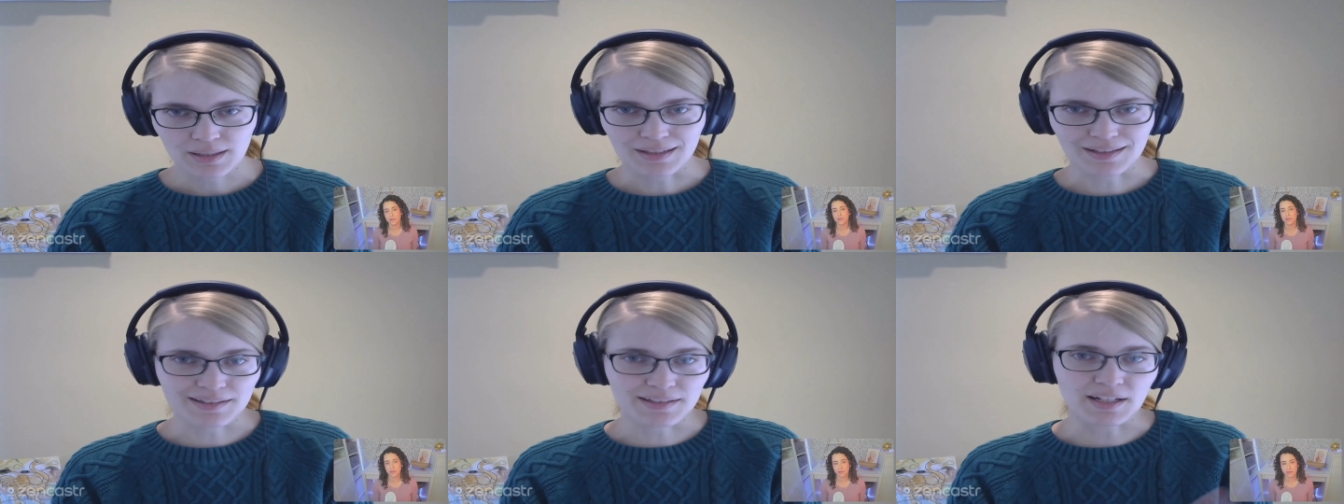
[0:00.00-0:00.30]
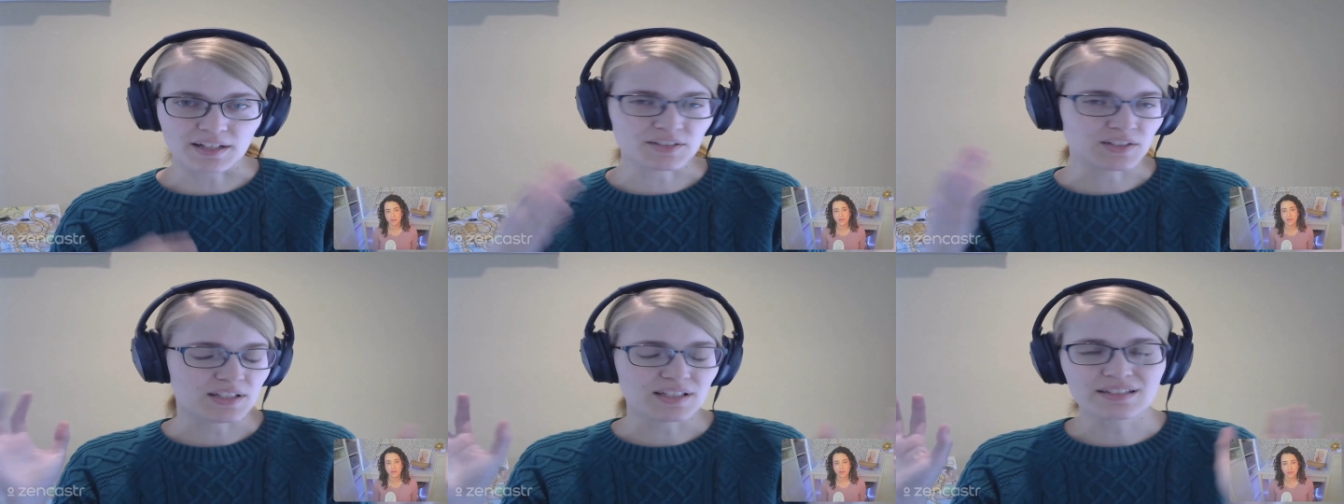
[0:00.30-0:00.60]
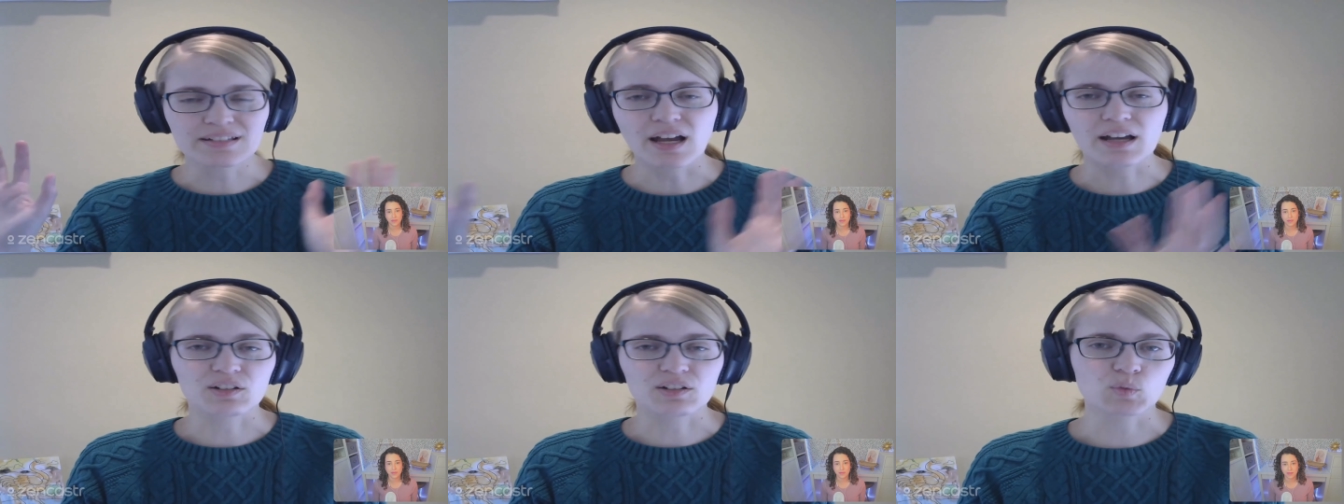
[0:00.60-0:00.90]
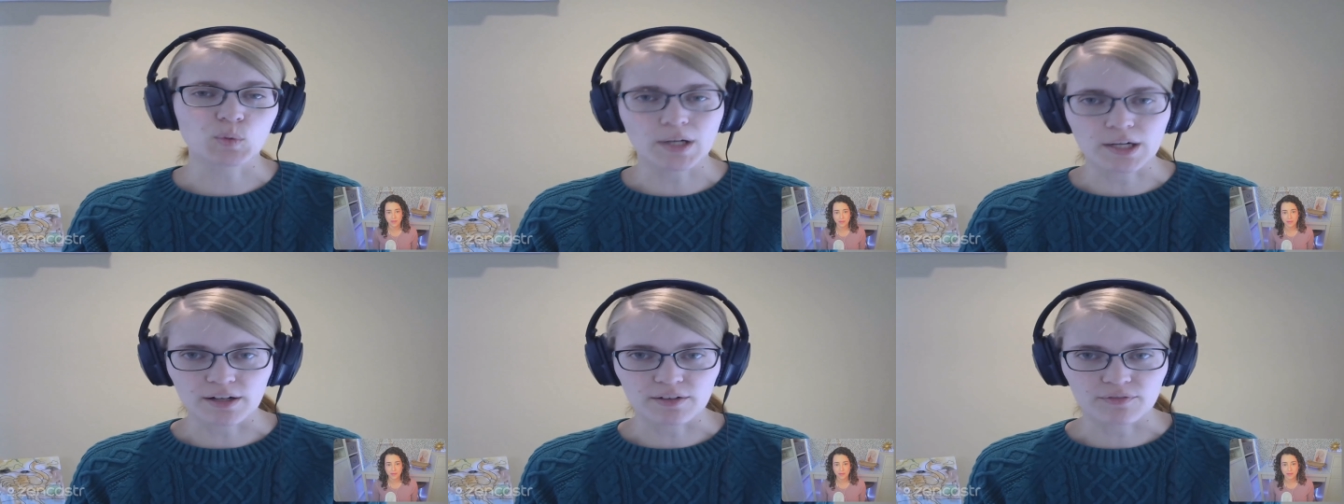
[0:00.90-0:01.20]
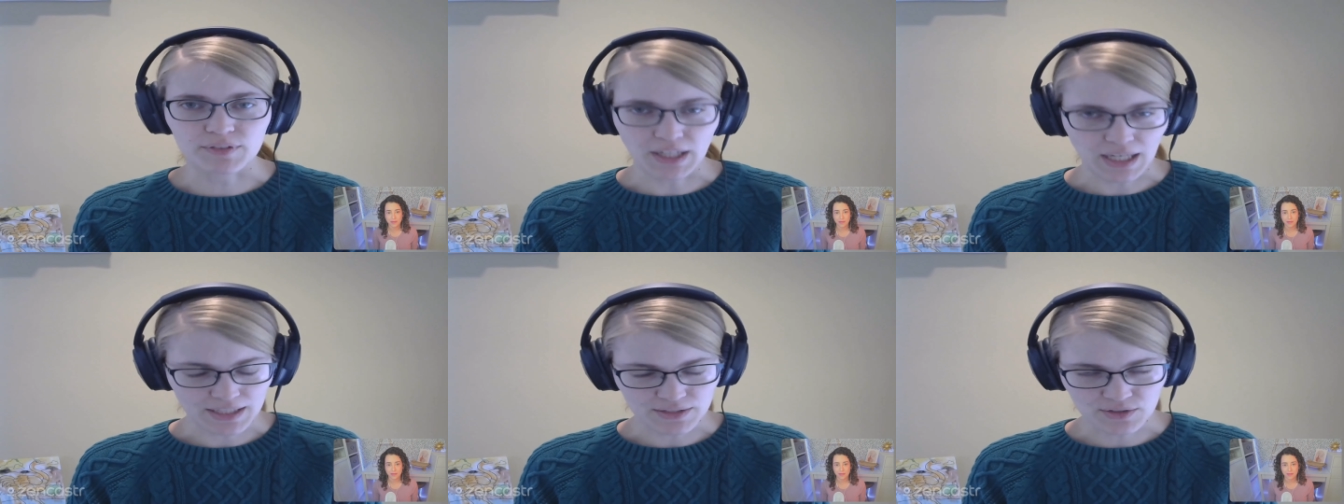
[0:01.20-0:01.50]
It's not as weird
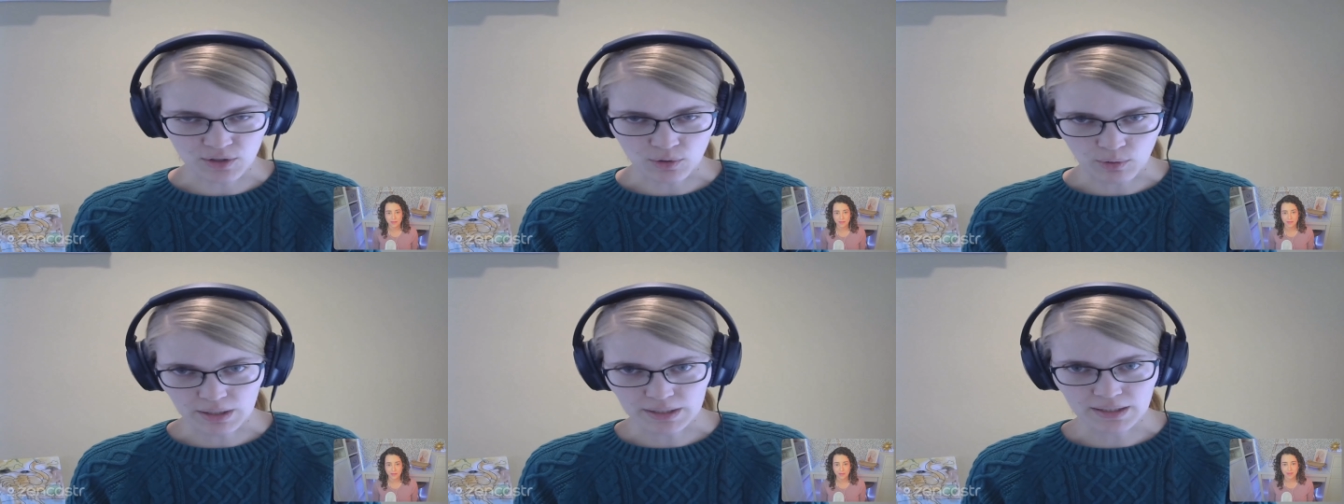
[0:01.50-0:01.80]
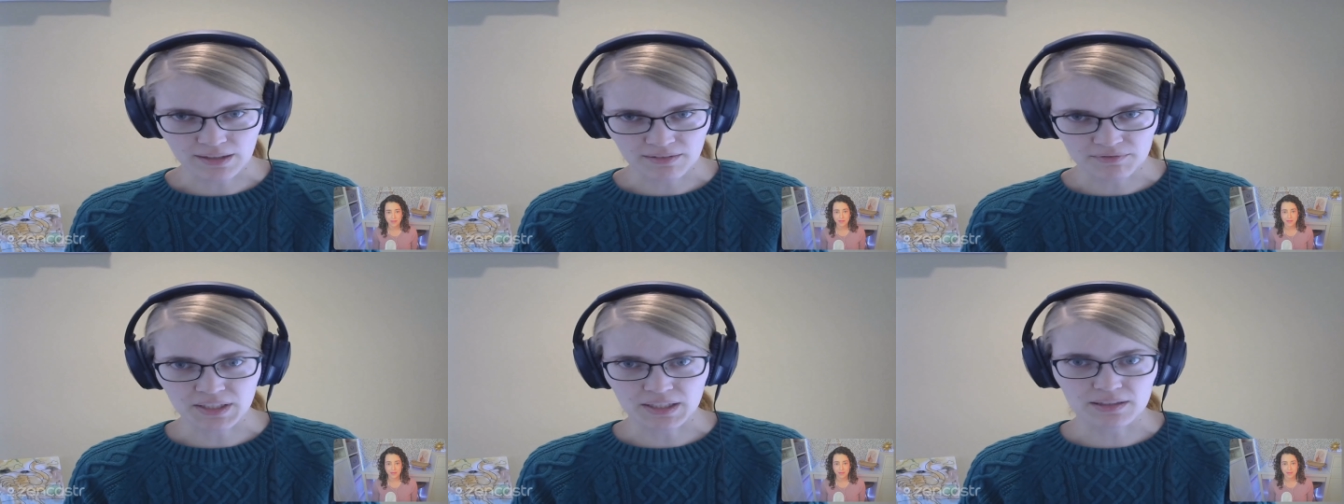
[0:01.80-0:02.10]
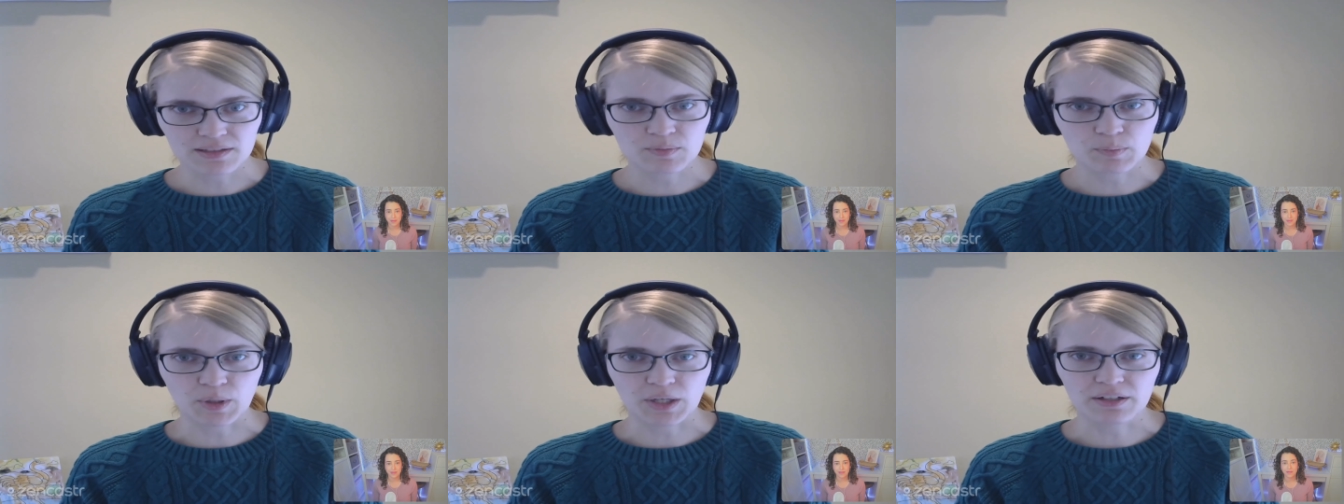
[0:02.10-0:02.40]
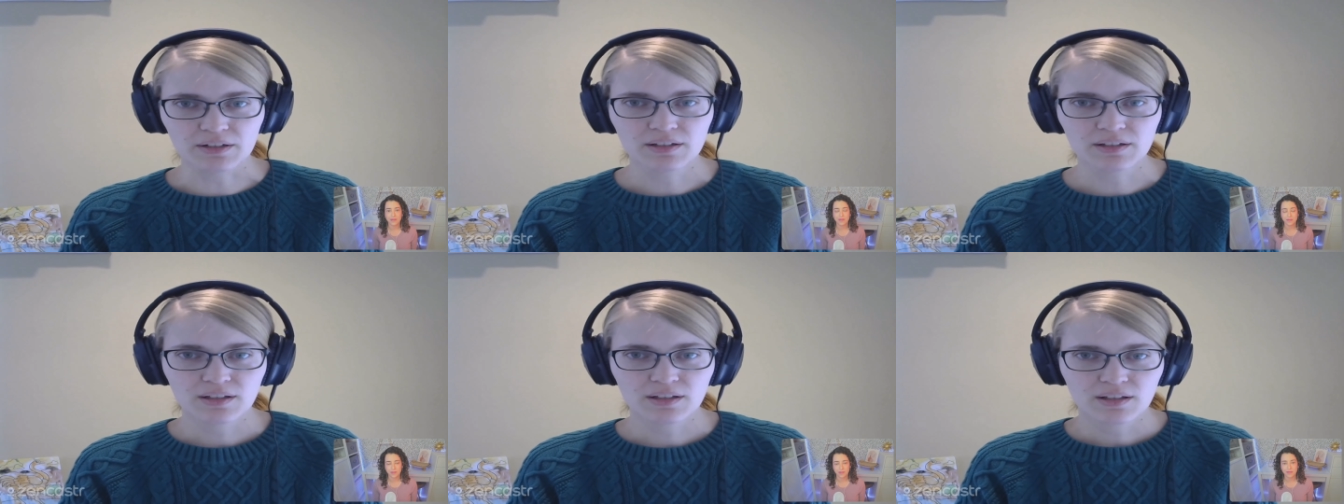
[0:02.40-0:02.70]
if guys don't want to have kids, but